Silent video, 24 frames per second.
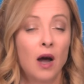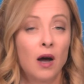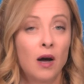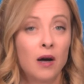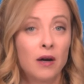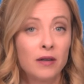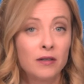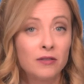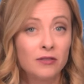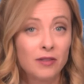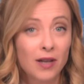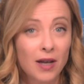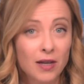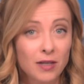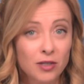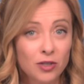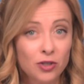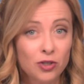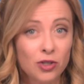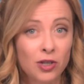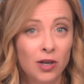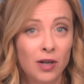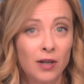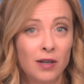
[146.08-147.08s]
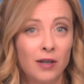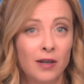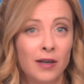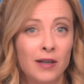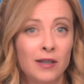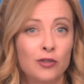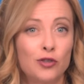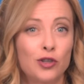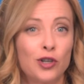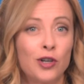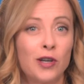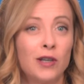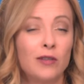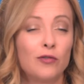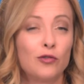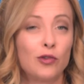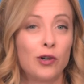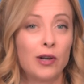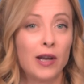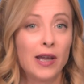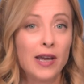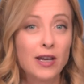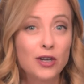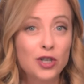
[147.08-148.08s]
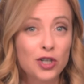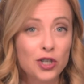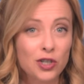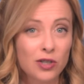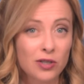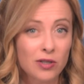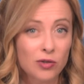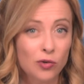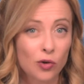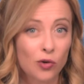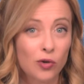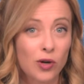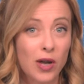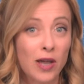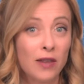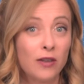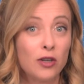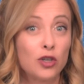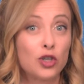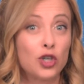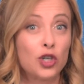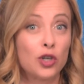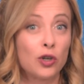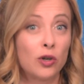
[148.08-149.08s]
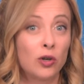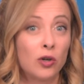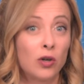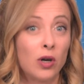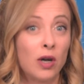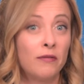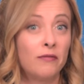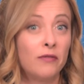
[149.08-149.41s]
Our industrial and trade relations already share